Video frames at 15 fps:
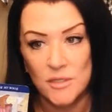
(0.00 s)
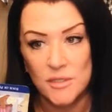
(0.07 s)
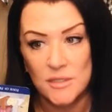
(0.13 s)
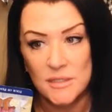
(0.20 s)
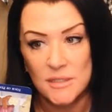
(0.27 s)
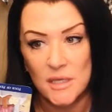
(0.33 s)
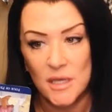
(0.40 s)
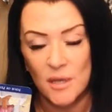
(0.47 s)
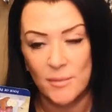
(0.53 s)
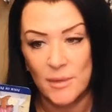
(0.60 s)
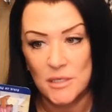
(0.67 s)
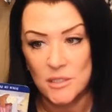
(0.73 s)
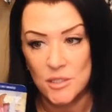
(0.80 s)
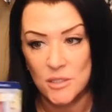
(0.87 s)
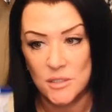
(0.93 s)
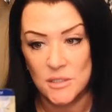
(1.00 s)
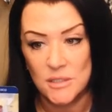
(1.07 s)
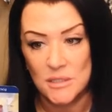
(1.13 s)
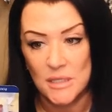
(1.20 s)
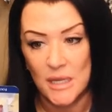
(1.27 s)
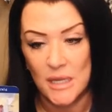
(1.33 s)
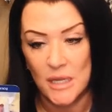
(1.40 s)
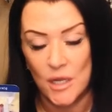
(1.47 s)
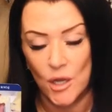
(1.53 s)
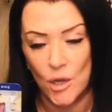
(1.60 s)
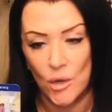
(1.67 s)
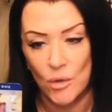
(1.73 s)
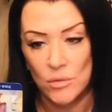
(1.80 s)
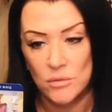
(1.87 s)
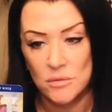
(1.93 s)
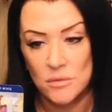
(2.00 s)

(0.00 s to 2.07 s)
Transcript: This King of Pentacles is letting go.